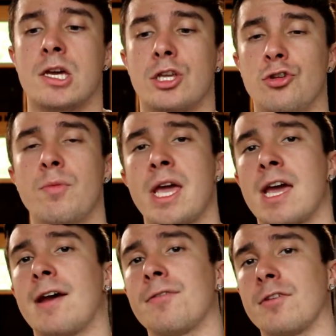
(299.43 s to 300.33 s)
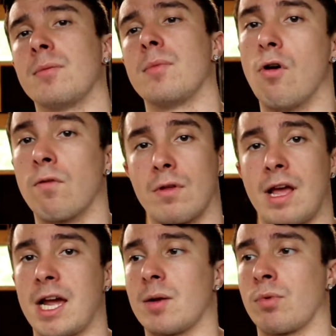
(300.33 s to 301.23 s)
you may have some
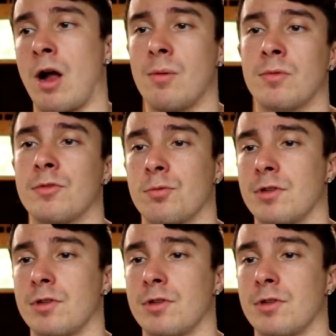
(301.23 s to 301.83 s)
overlying problems